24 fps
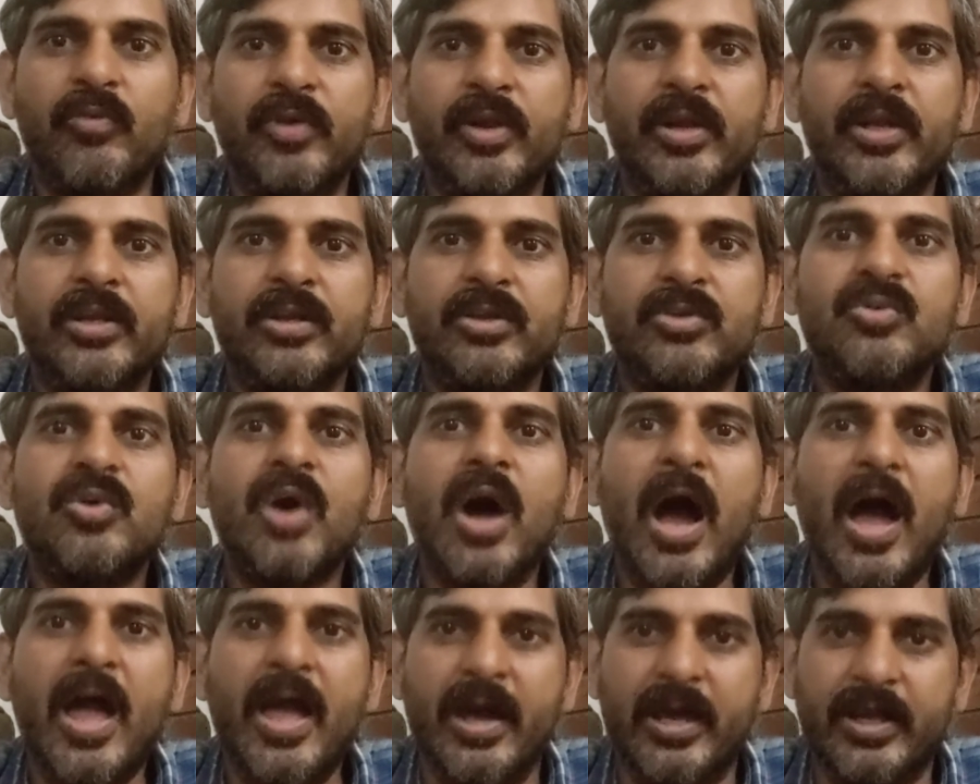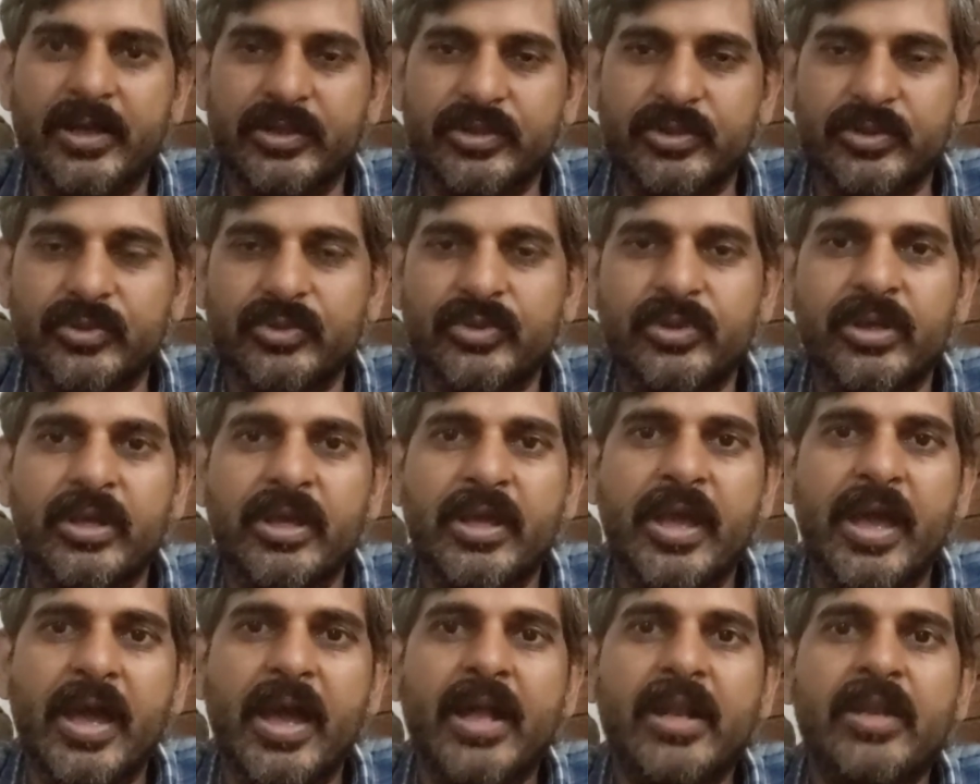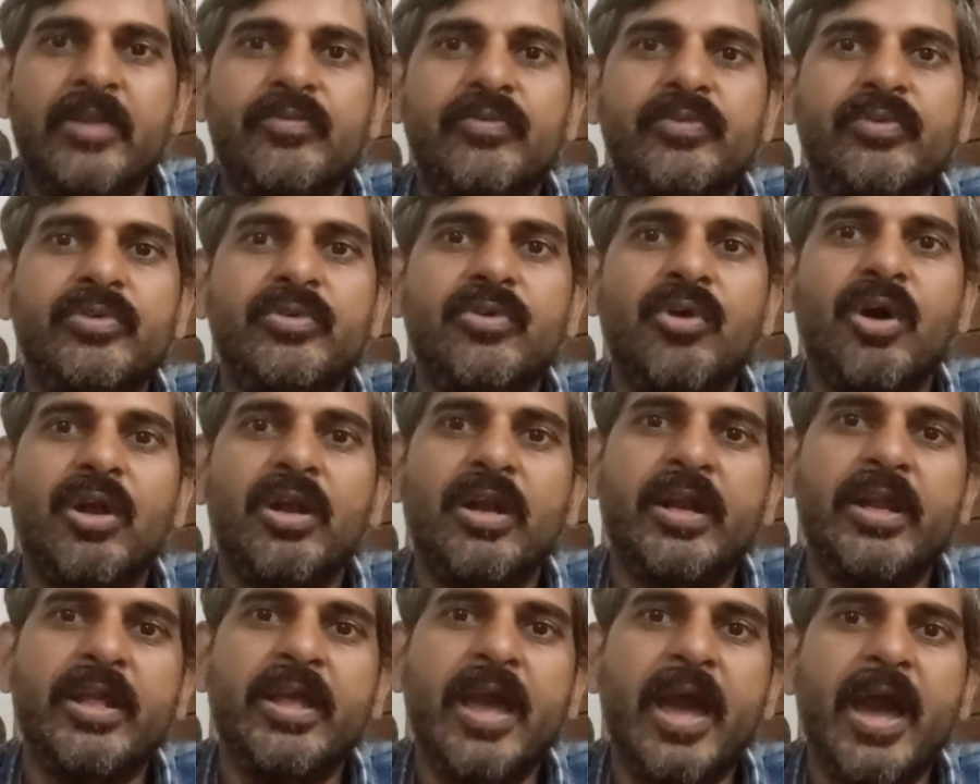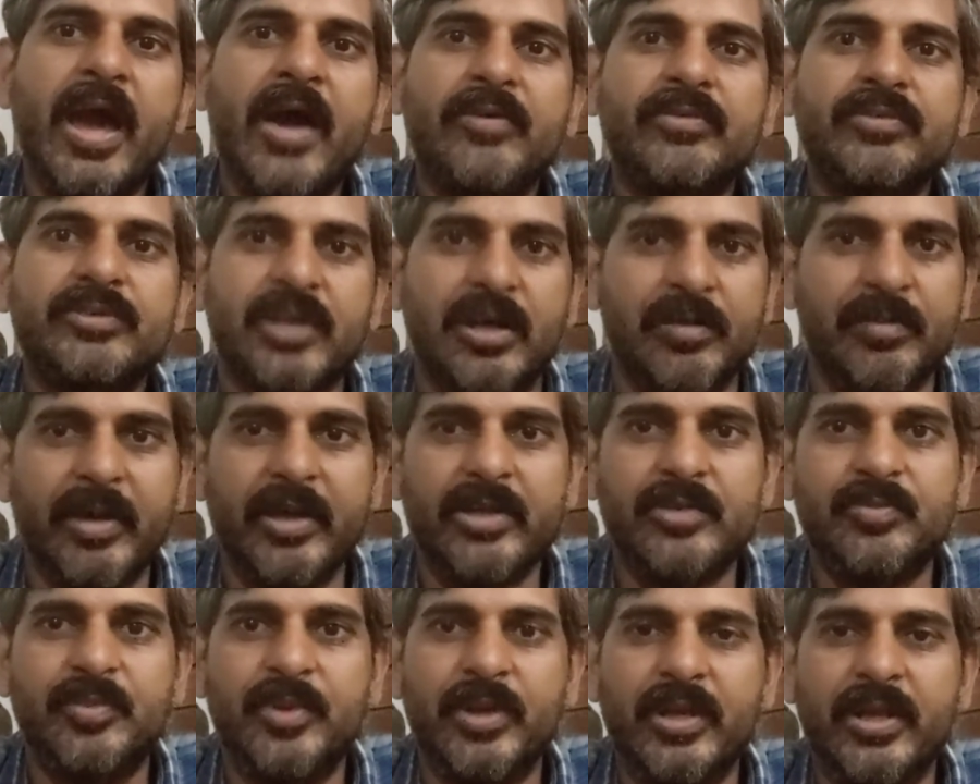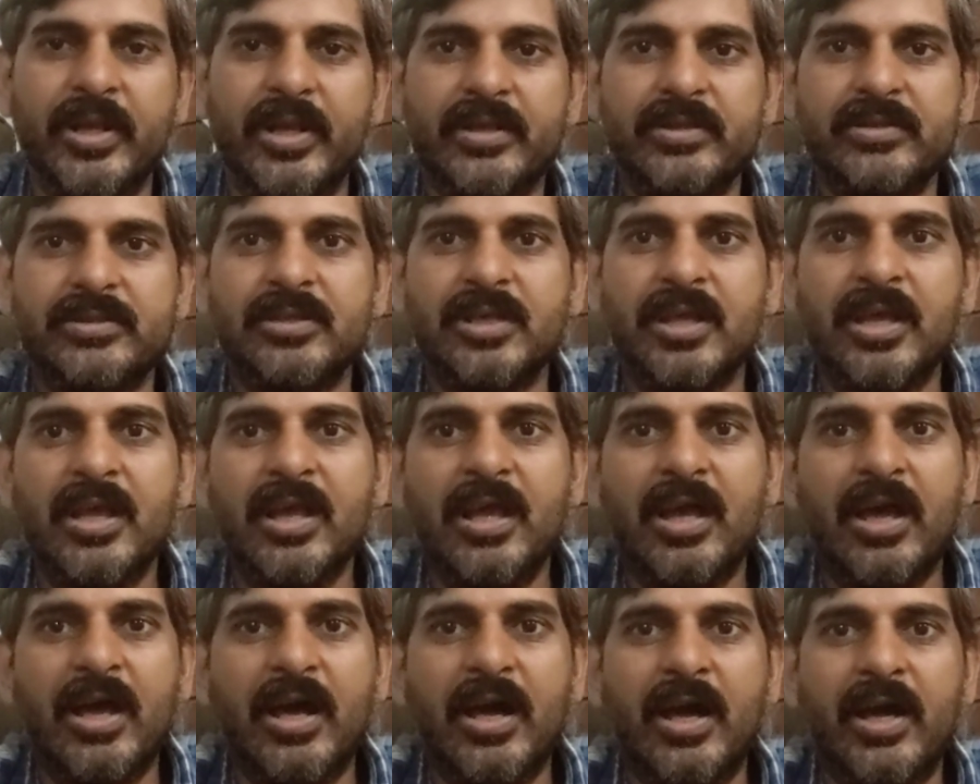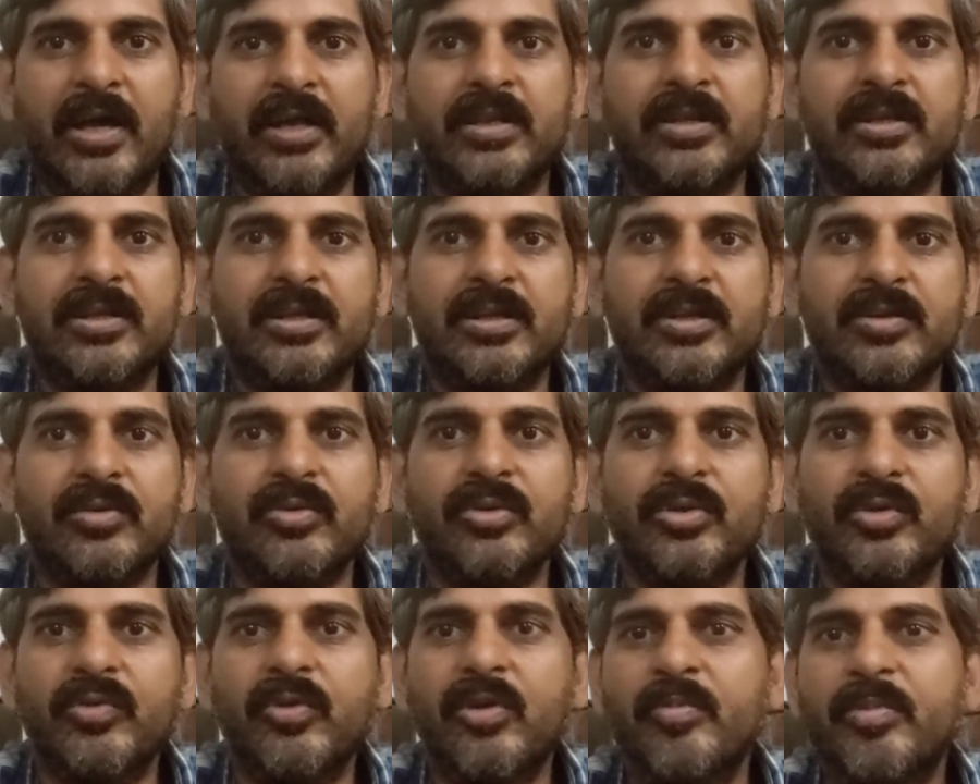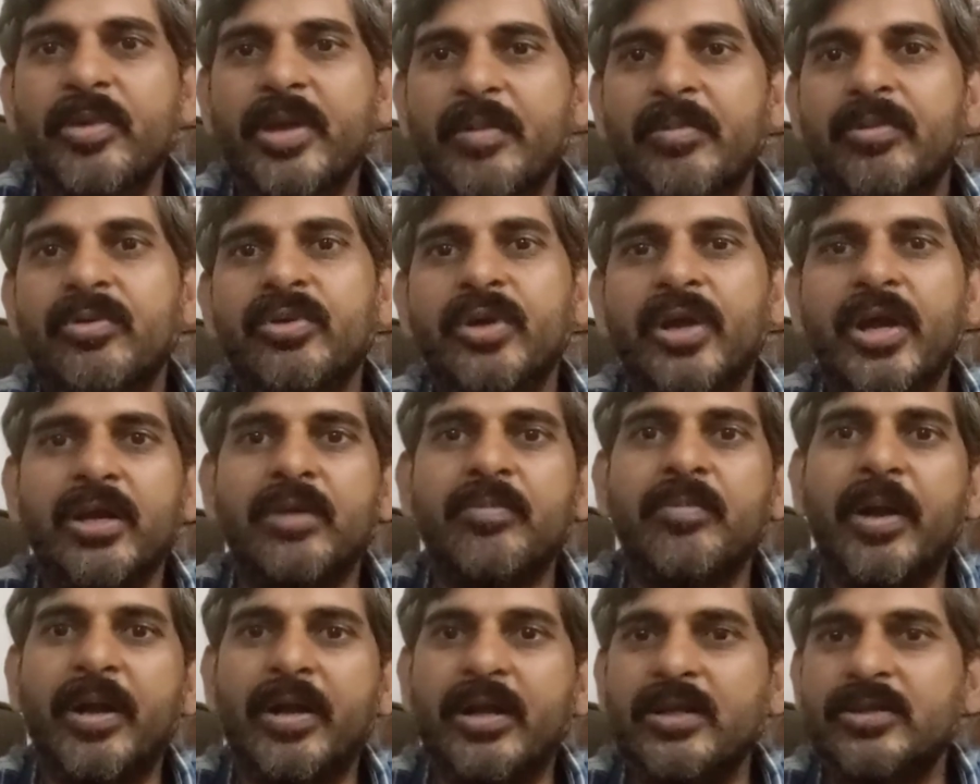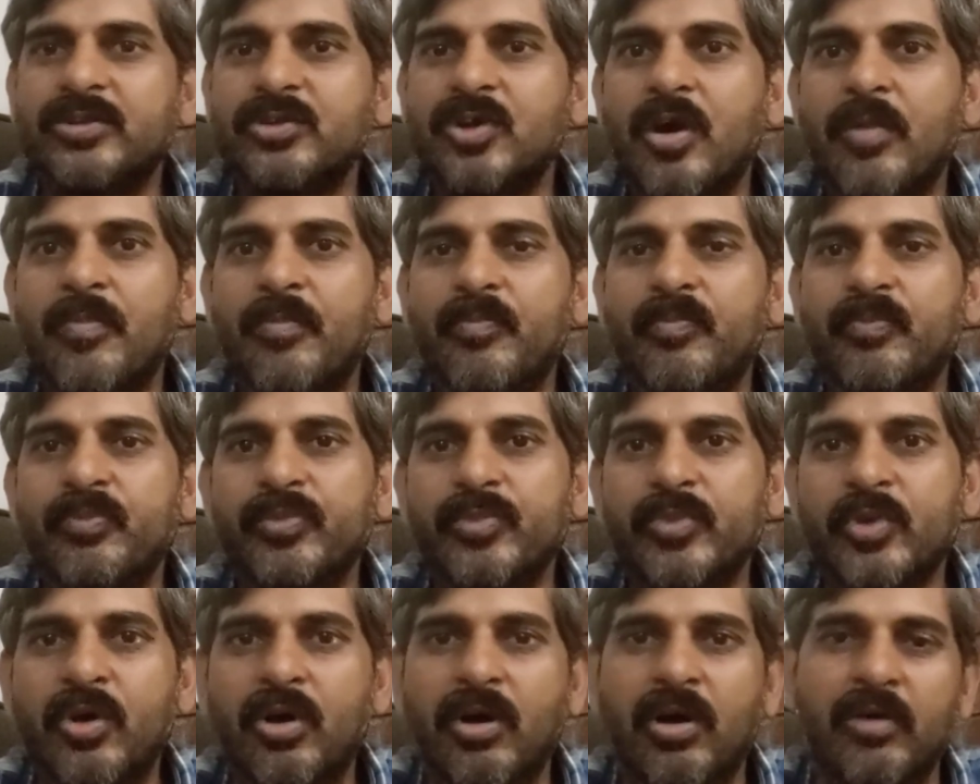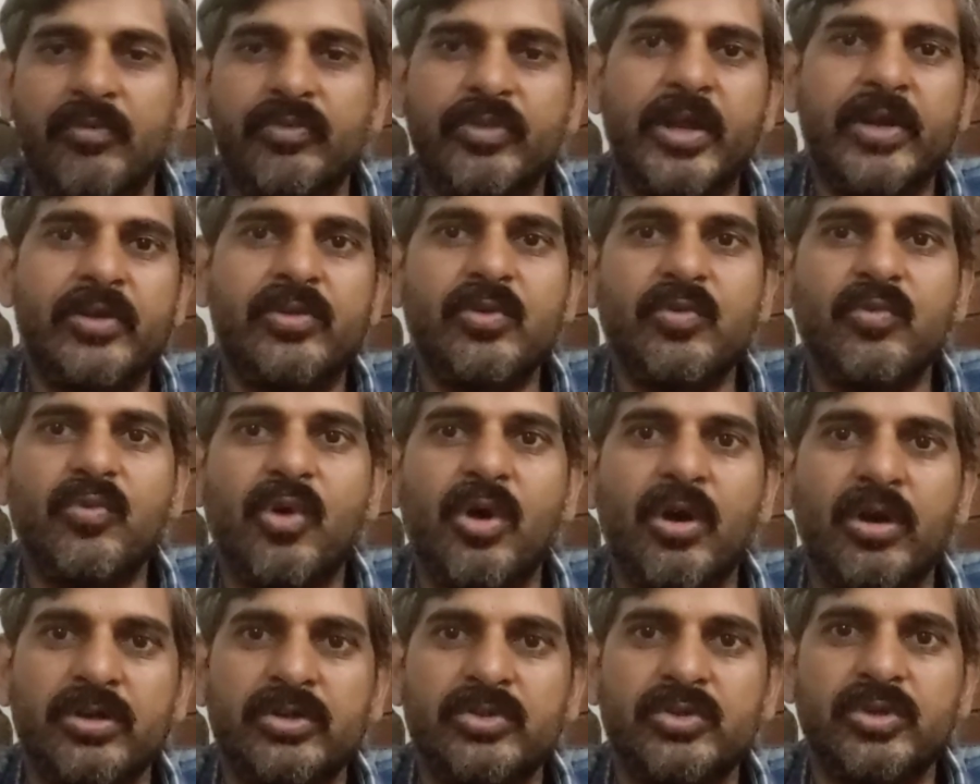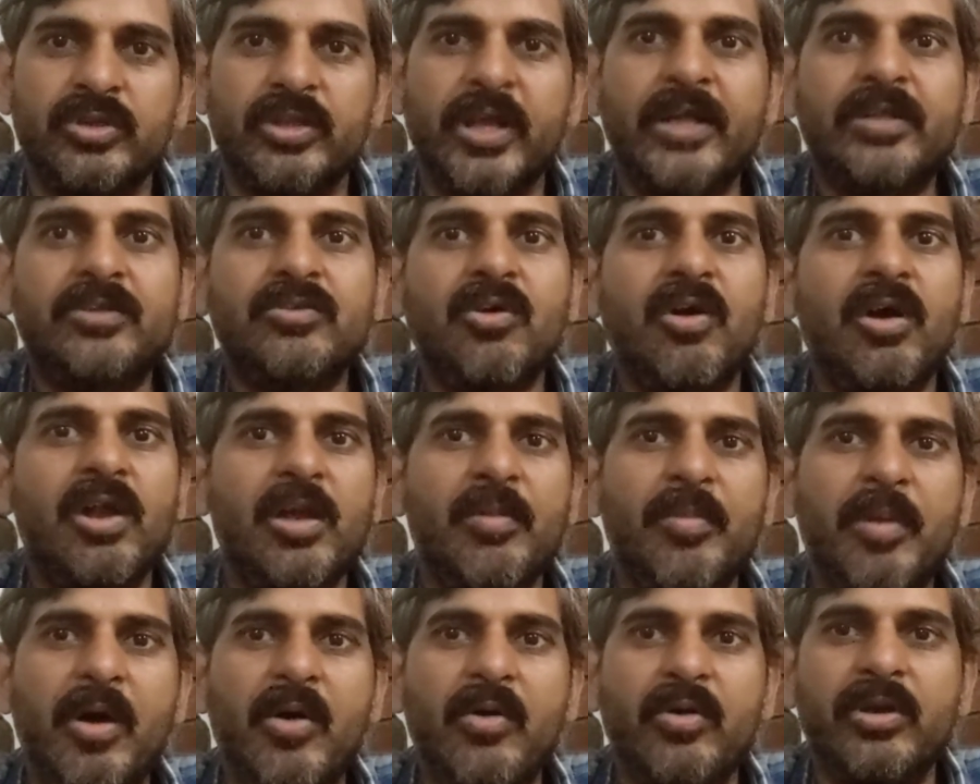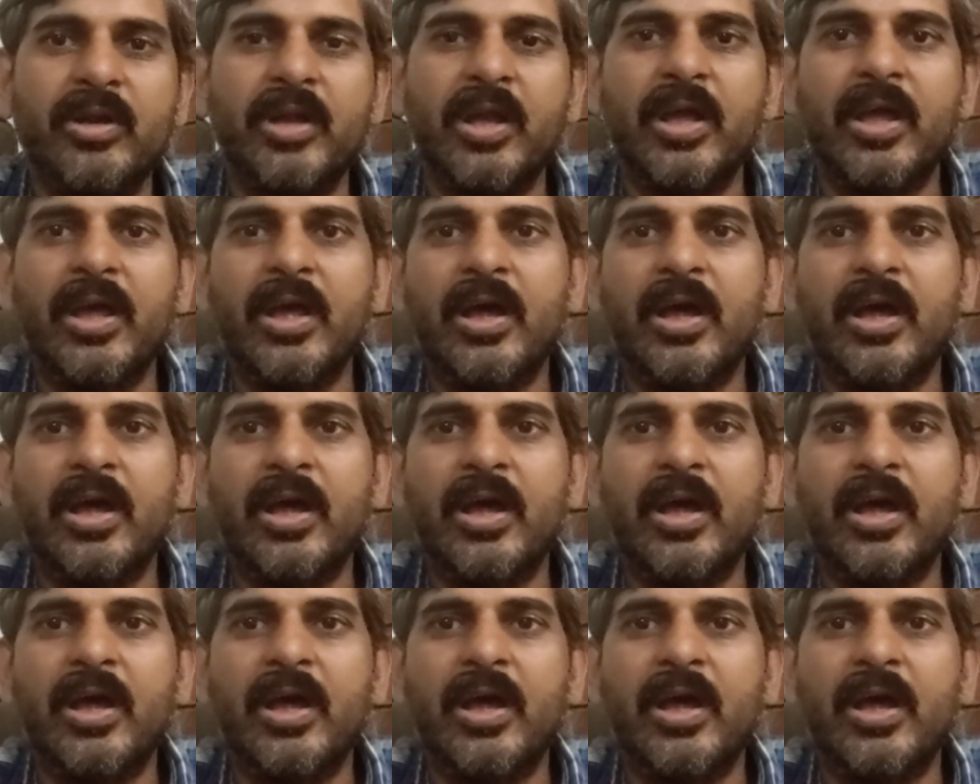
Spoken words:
willing to hire you. And if you already have some experience, you will be able to get a better job of that you want. So that's all about